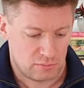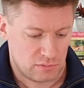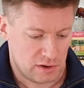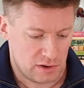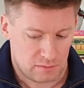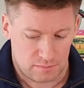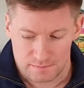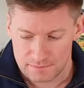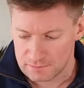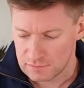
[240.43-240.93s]

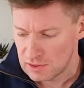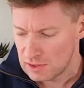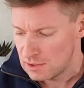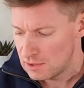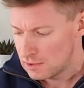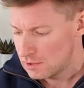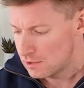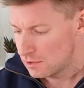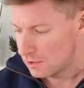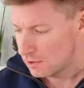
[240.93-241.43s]
Well,
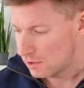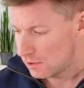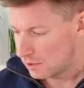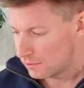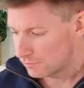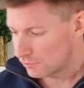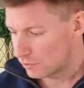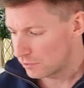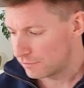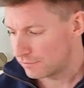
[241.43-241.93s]

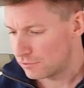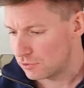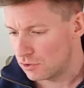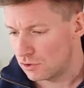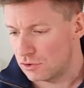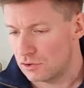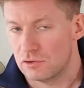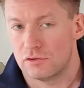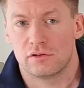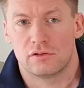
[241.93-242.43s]
I've got a
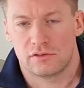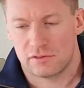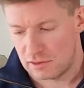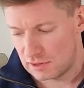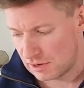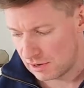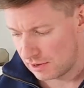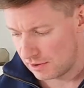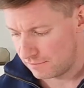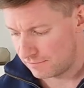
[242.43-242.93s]
few
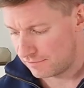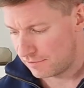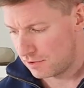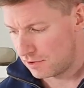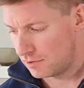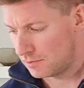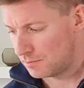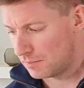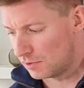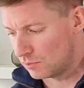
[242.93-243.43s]
that I've
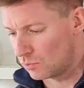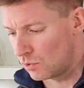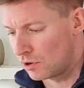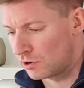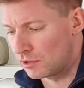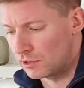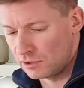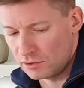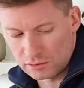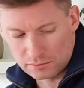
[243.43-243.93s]
been
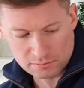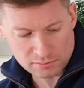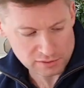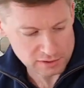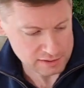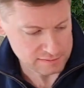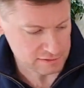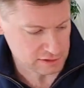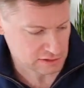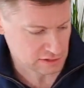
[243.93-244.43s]
working on
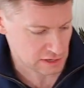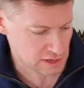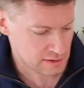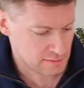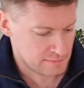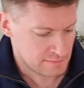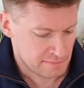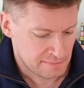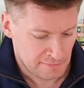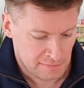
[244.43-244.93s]
previously,
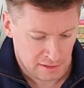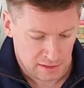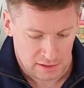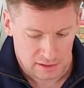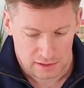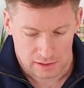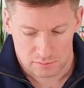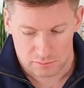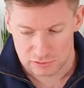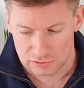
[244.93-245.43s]

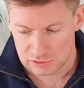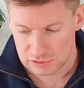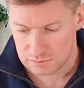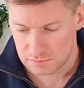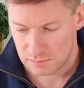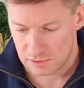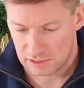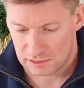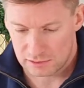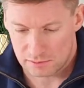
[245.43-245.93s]
and we'll
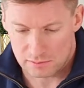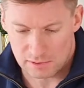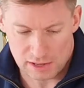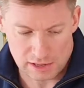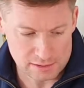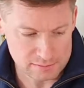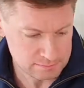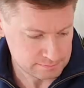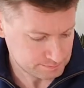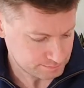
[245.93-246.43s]
just bring them
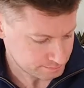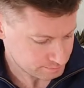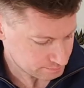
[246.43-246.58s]
in.